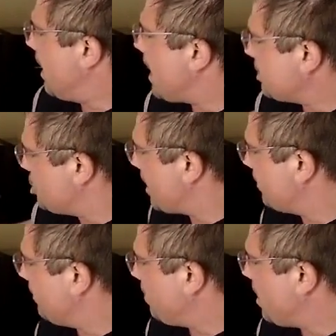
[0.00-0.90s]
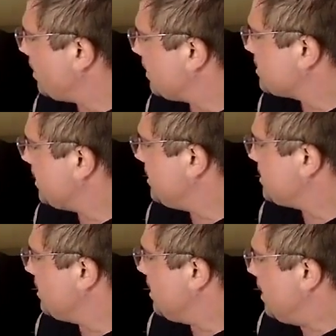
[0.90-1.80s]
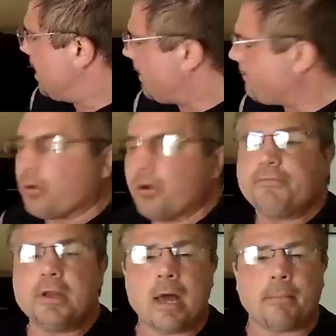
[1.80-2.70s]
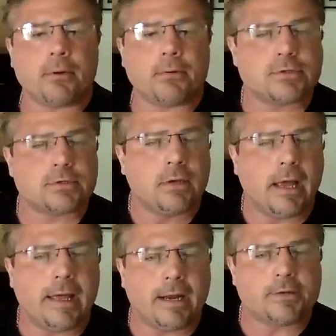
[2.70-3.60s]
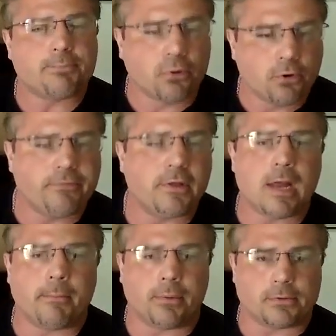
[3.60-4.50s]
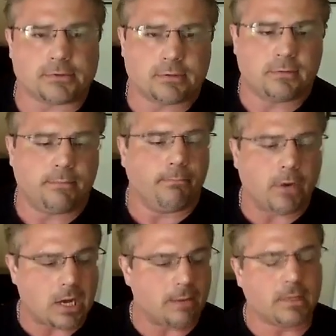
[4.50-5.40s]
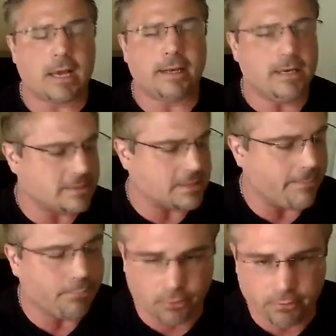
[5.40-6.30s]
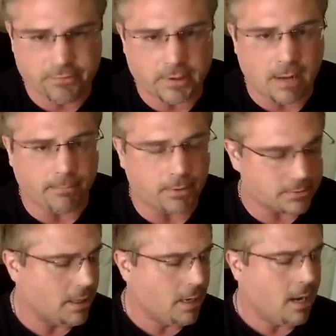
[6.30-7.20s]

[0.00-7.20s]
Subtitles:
I check the policies. I prove the numbers, and I prove the numbers. Bottom line is I prove the numbers.